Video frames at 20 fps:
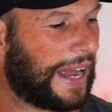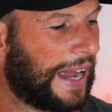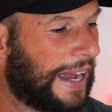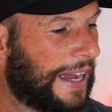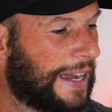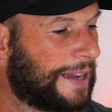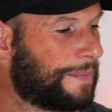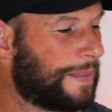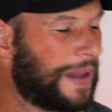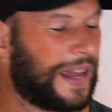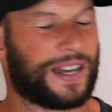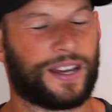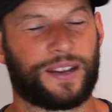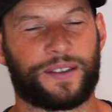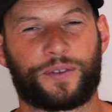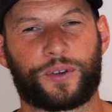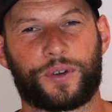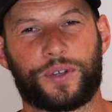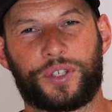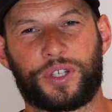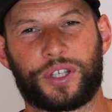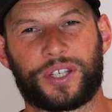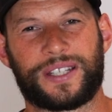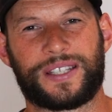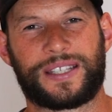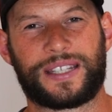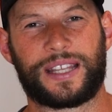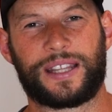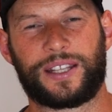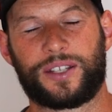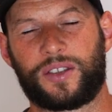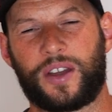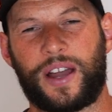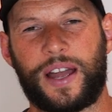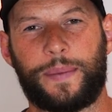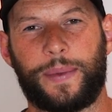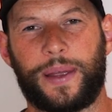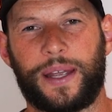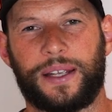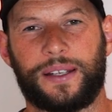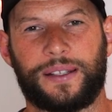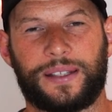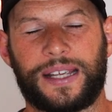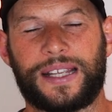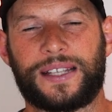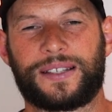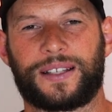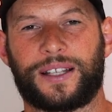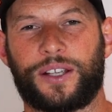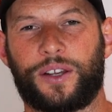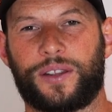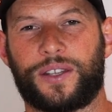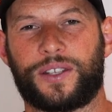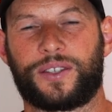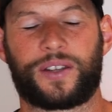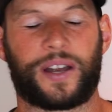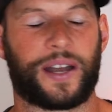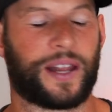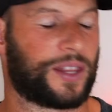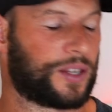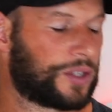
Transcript: Um, and of course, you can see the timer easily on the side of